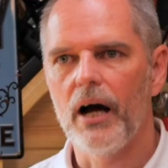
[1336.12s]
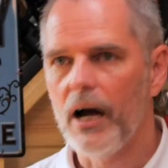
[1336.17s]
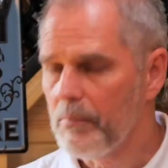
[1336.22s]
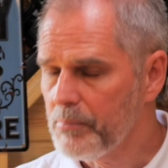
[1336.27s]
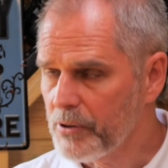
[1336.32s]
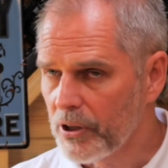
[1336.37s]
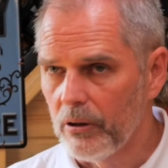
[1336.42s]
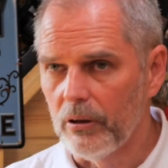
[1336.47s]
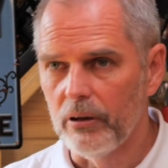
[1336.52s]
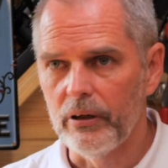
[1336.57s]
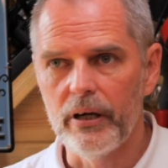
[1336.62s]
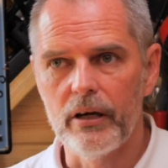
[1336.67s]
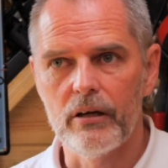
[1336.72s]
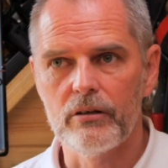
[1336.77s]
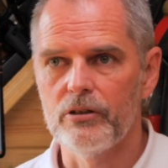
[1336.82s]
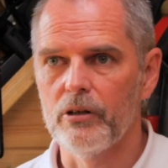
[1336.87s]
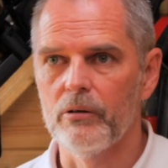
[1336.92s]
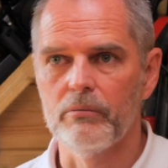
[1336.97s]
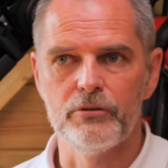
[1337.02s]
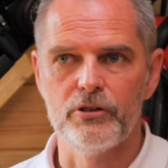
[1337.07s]
Absolutely, yeah.
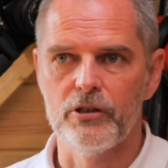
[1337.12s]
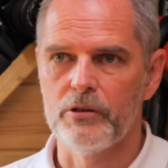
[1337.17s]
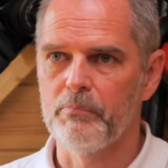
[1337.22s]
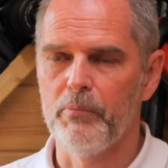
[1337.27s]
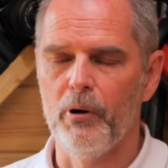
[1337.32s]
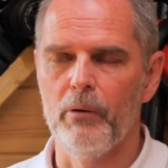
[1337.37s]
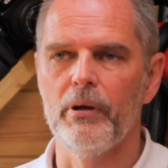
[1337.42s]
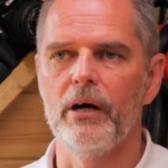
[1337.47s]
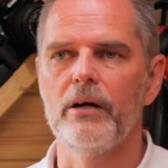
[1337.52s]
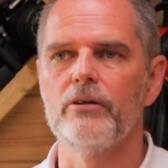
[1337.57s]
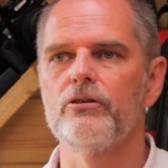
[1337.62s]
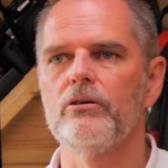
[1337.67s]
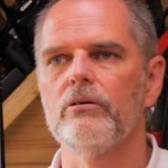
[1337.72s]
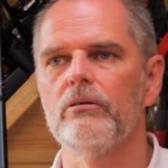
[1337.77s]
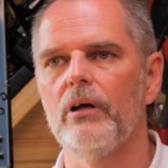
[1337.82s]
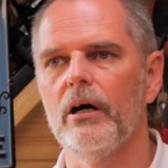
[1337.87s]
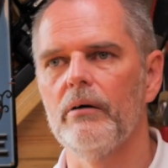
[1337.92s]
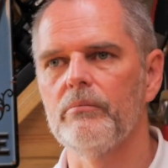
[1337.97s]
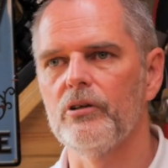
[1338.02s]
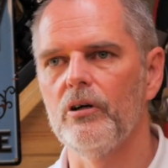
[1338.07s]
So just pop that into your
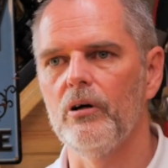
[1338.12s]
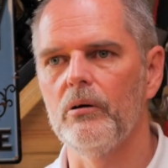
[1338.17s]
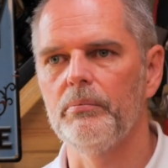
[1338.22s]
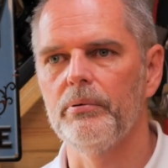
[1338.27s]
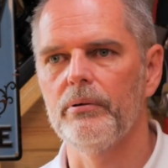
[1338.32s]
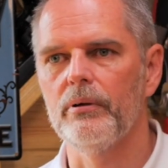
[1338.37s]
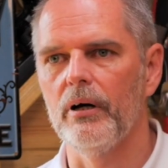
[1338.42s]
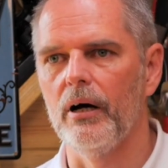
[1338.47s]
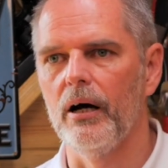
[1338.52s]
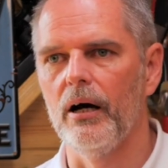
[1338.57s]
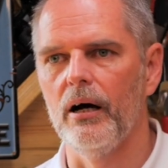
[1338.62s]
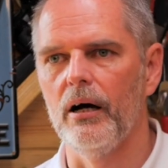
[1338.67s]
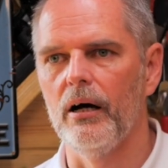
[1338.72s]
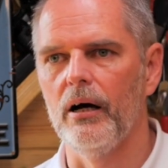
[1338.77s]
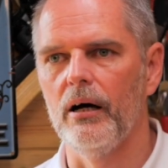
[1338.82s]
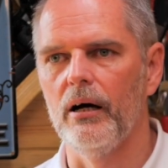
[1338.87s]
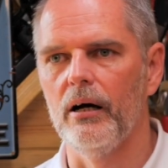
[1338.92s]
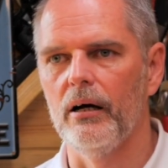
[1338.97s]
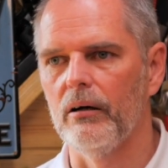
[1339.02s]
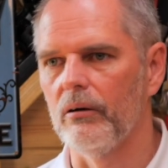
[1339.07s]
laptop
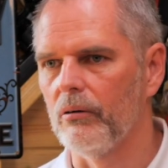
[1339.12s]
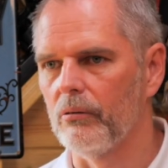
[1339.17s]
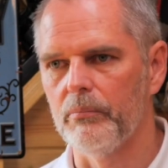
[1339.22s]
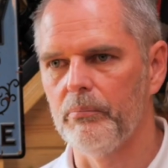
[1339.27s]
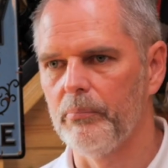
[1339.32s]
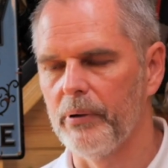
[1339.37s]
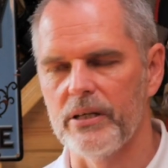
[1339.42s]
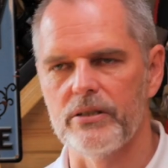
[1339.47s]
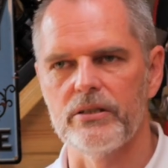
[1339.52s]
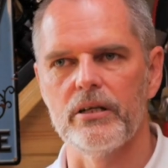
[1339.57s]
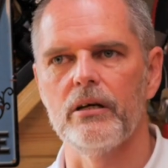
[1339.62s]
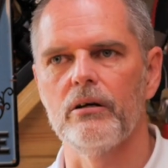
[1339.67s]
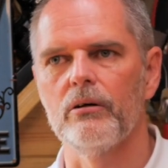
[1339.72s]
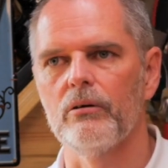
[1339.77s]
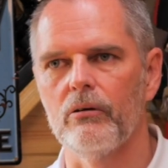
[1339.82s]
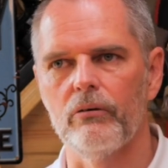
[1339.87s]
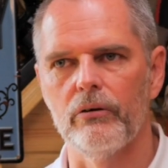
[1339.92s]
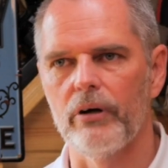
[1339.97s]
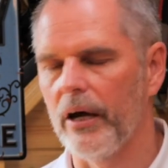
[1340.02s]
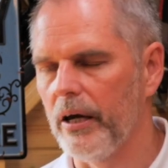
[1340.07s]
or PC
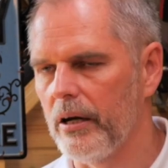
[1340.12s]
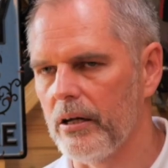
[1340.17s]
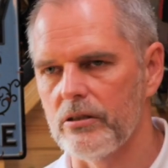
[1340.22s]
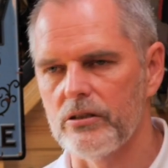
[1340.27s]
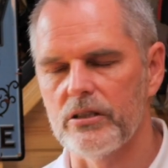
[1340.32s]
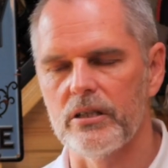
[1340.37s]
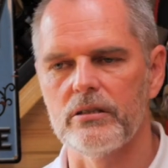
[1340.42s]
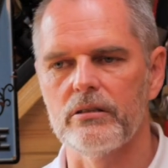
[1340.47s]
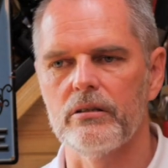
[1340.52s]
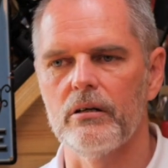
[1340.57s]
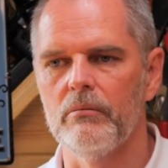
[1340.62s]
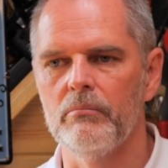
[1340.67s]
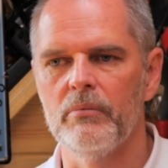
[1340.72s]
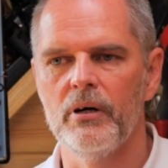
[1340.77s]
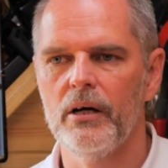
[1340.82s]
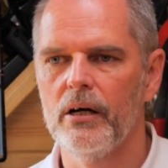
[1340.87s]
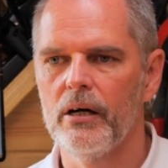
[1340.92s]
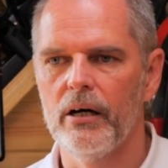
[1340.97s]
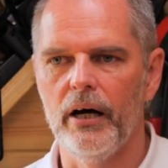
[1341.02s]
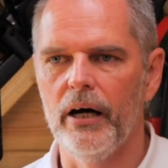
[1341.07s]
or edit system
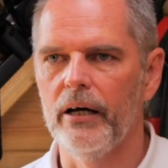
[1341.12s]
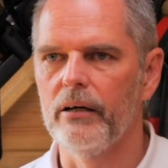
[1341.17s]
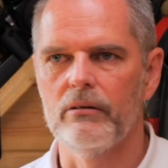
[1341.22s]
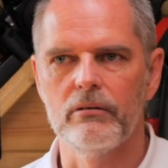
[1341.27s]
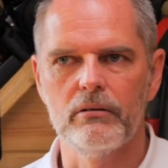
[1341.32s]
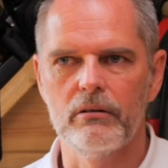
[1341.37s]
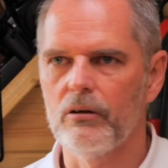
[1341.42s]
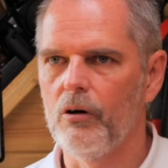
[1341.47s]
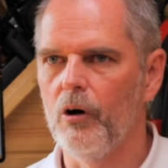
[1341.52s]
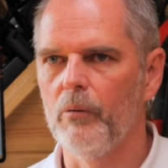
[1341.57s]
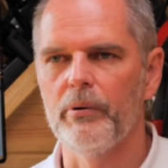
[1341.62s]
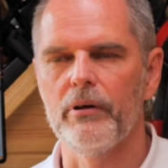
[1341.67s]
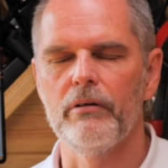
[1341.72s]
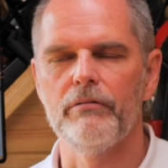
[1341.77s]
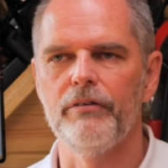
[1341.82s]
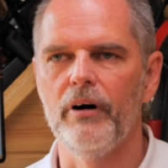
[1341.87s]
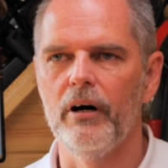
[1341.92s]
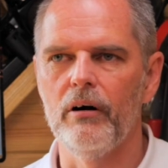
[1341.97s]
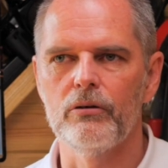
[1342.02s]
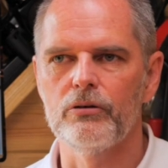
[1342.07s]
and copy the
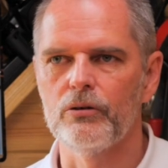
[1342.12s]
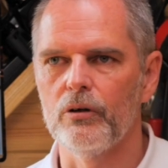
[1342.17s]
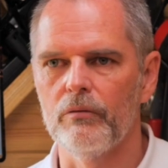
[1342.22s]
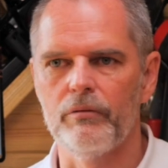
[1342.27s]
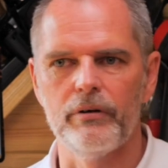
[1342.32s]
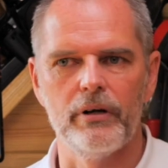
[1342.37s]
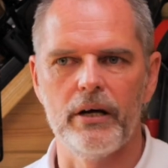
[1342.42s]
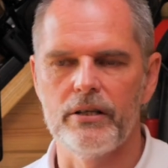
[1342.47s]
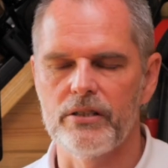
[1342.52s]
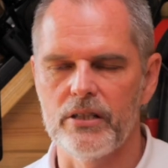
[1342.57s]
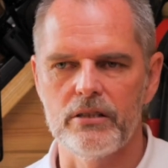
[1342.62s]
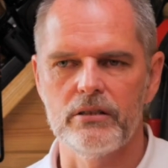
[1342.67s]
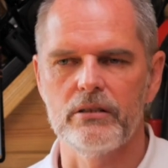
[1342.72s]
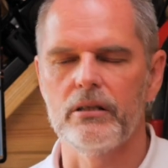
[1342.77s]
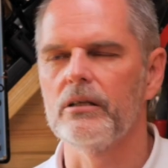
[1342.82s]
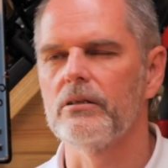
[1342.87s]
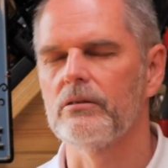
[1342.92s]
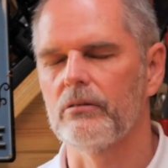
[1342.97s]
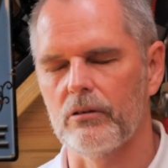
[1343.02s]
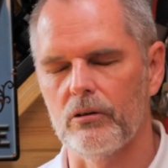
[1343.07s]
files over.
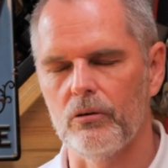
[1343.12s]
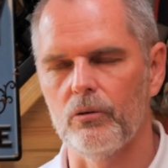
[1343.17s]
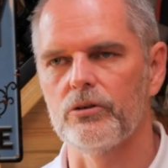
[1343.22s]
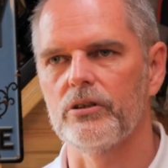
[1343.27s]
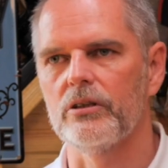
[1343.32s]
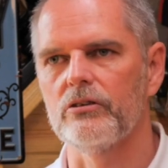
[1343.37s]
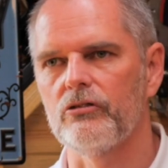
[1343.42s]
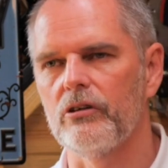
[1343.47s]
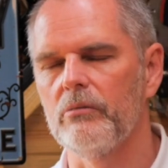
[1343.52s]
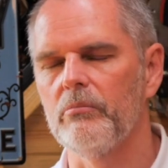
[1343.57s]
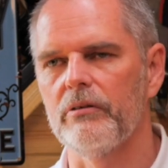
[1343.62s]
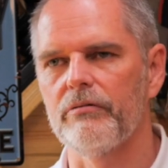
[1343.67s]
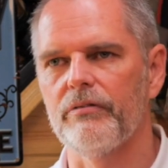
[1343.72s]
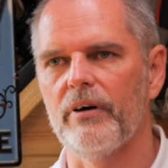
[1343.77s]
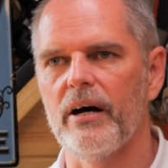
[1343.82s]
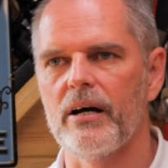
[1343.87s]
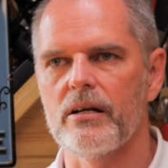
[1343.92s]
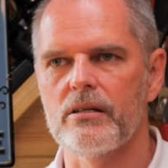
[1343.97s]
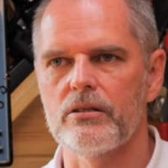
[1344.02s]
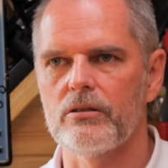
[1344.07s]
SSD is, of course, extremely
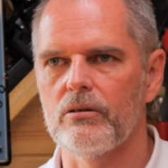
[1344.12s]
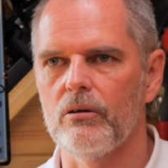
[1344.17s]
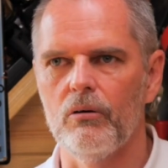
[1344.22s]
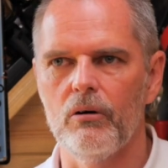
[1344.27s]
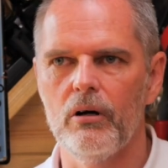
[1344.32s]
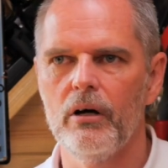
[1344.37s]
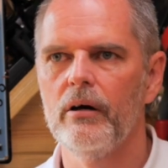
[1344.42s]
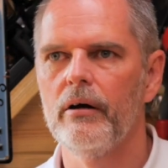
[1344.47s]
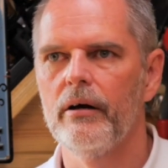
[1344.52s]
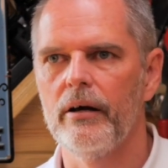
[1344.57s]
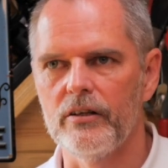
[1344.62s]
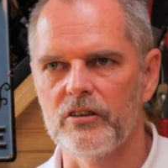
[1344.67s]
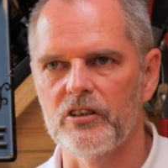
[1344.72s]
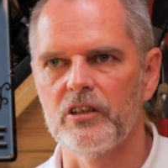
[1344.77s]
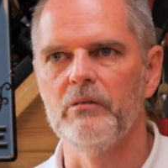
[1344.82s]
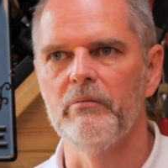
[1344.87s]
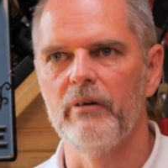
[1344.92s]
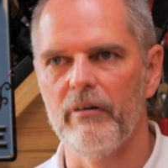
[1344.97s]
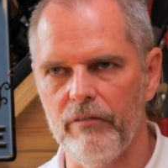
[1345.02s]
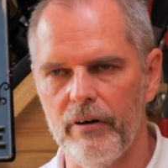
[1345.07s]
fast, so it's
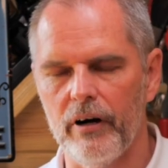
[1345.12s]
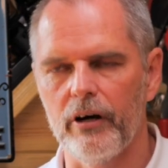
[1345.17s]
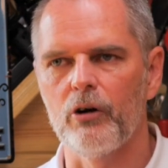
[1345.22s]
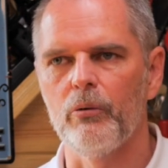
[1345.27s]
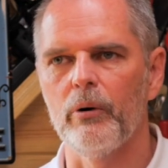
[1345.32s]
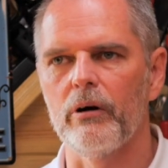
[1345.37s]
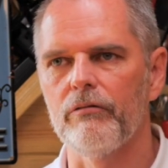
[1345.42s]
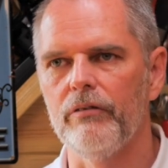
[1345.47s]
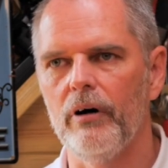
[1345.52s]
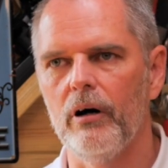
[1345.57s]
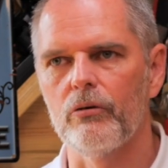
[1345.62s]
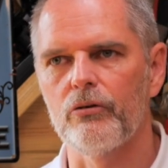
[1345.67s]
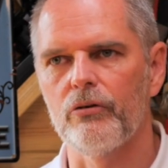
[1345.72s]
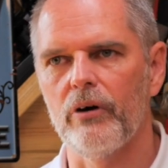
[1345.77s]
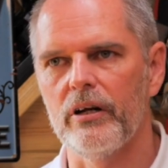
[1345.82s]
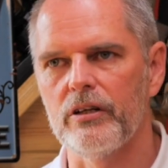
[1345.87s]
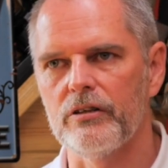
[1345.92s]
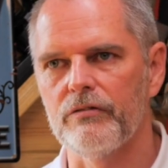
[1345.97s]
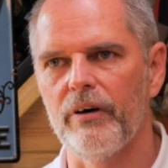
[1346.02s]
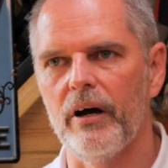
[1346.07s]
going to be a very quick file
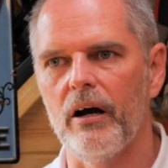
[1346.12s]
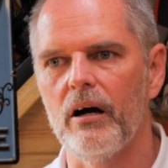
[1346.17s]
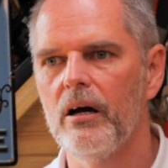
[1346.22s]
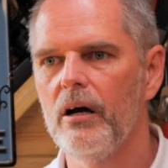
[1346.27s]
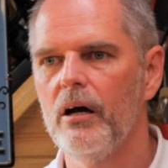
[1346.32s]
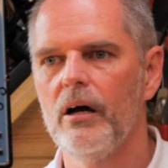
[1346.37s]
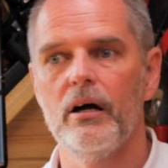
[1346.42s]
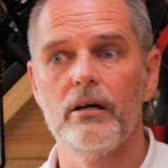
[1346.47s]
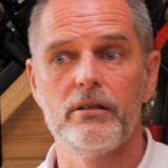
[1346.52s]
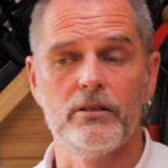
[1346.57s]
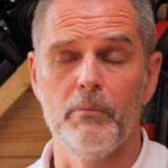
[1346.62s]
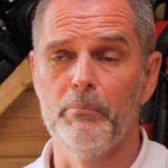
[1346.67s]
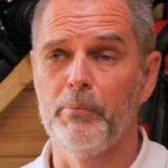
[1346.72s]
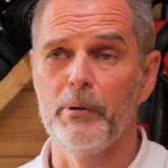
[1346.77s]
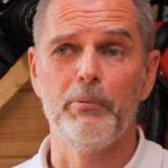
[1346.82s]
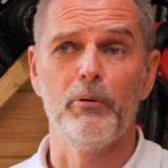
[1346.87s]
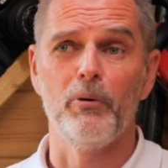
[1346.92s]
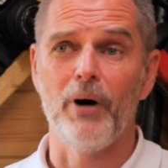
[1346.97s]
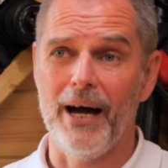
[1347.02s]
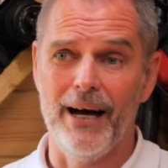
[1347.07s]
transfer. Some
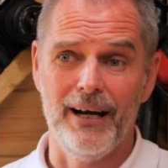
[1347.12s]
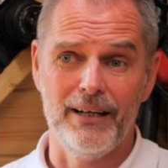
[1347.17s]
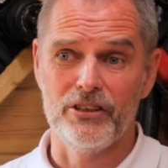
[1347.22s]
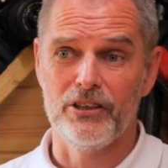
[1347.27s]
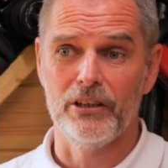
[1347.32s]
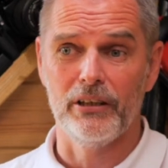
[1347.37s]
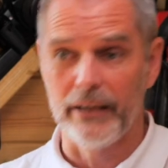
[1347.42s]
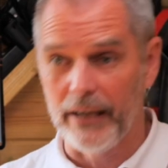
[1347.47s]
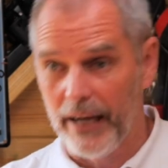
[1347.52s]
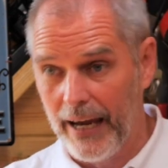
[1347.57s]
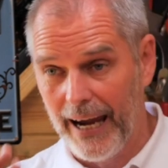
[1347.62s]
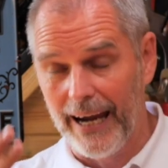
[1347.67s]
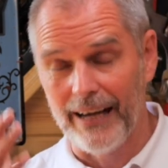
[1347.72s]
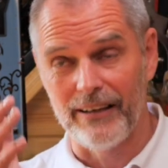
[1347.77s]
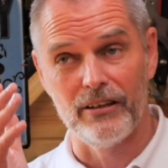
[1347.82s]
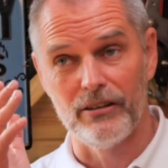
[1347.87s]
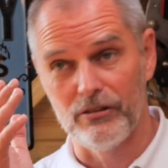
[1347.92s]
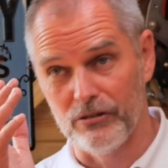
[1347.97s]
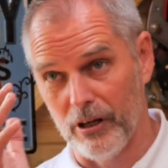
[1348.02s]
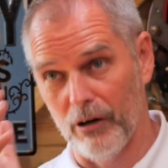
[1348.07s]
people actually
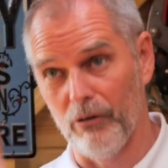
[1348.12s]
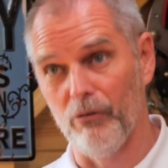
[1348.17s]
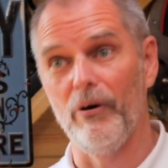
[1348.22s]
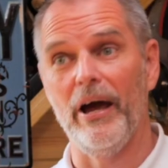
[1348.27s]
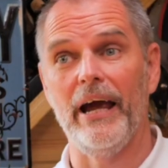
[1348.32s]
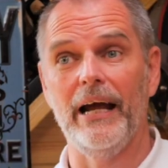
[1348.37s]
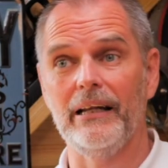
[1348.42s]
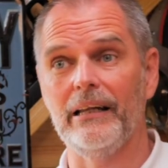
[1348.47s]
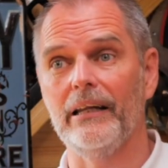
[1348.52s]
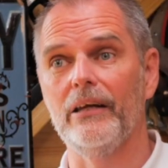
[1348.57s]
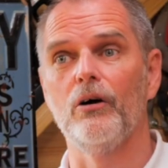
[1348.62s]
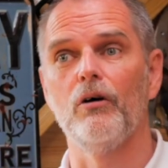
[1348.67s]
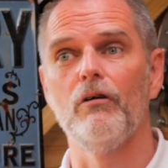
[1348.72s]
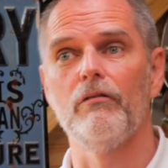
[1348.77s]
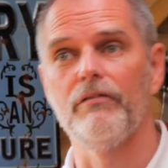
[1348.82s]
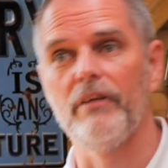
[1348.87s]
edit directly off